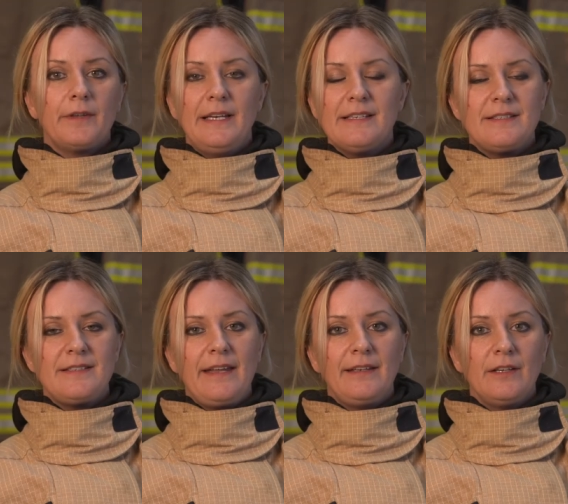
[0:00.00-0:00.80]
the list
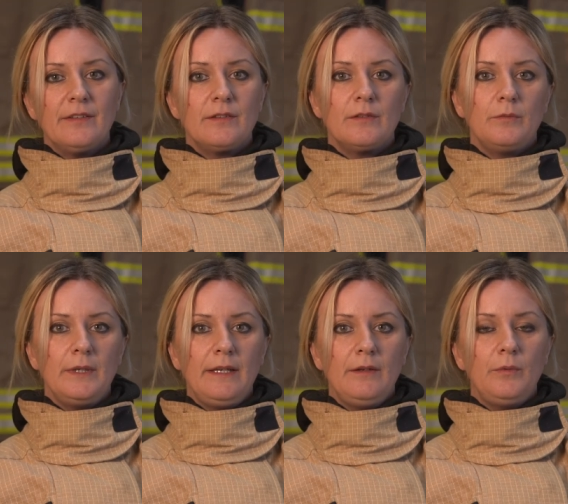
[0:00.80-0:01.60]
is endless.
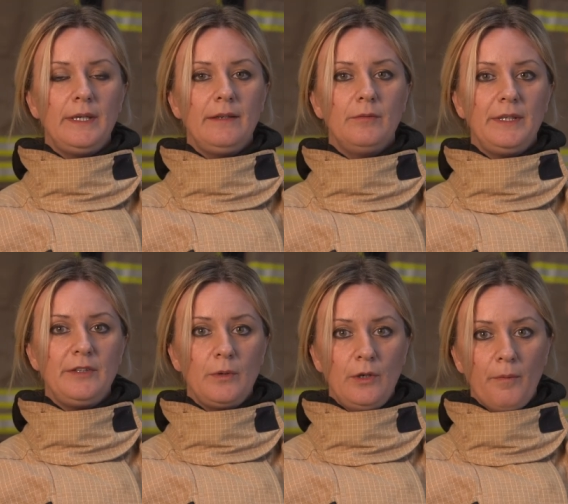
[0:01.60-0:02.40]
We
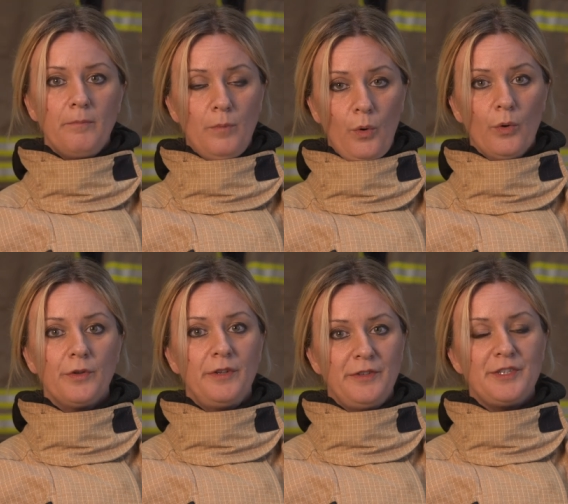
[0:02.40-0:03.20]
do a lot more
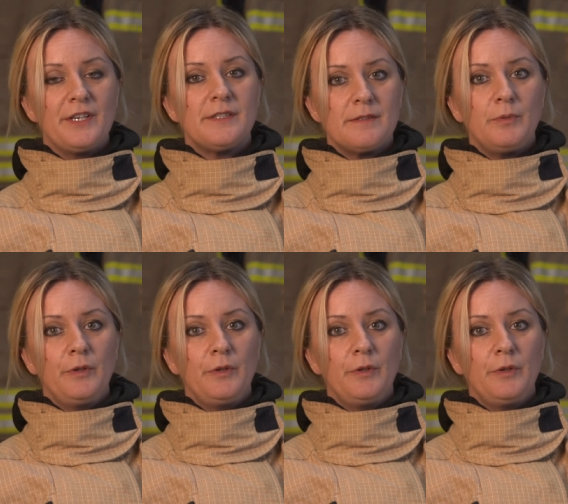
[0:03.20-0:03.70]
than just